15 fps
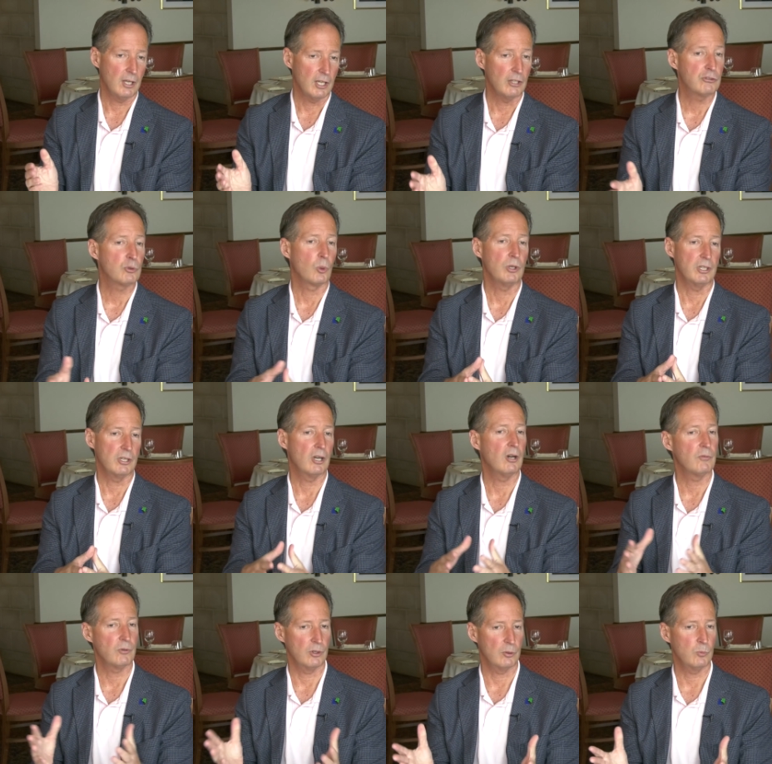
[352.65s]
it's already
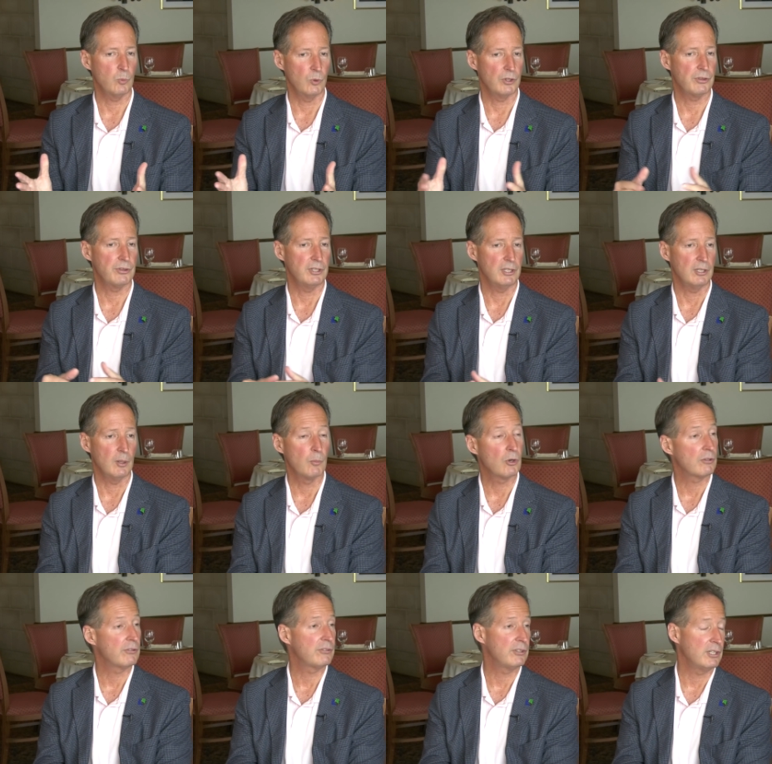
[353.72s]
covered with the
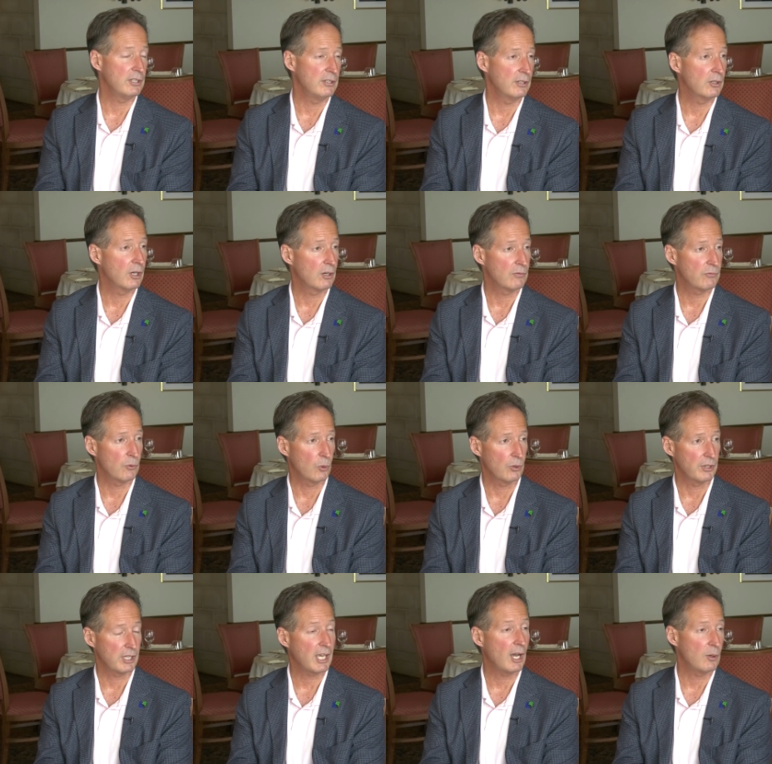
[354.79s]
emergency he declared for
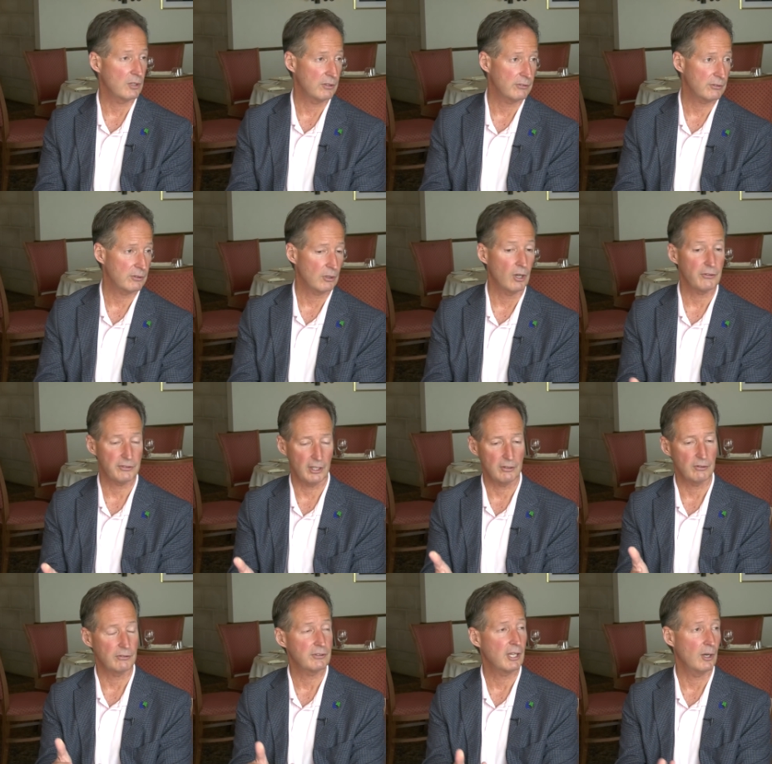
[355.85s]
the counties, Los
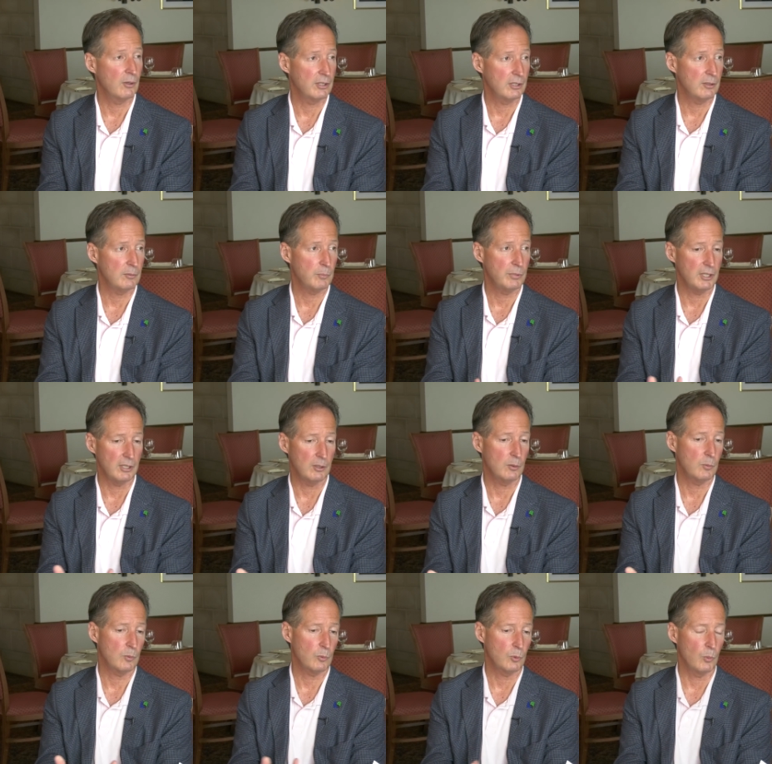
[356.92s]
Angeles County being mm
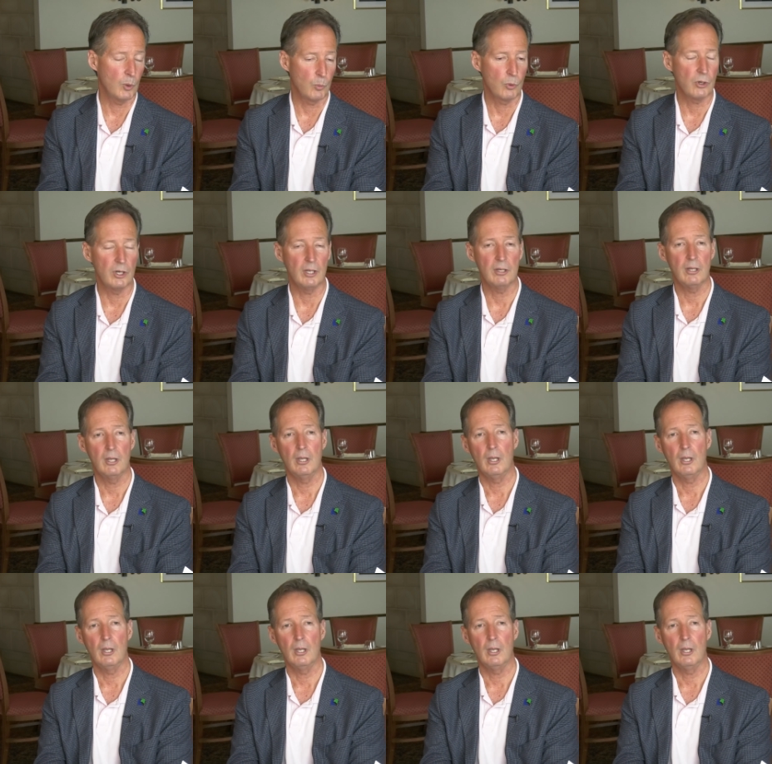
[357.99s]
-hmm. the mm-hmm. one we're in.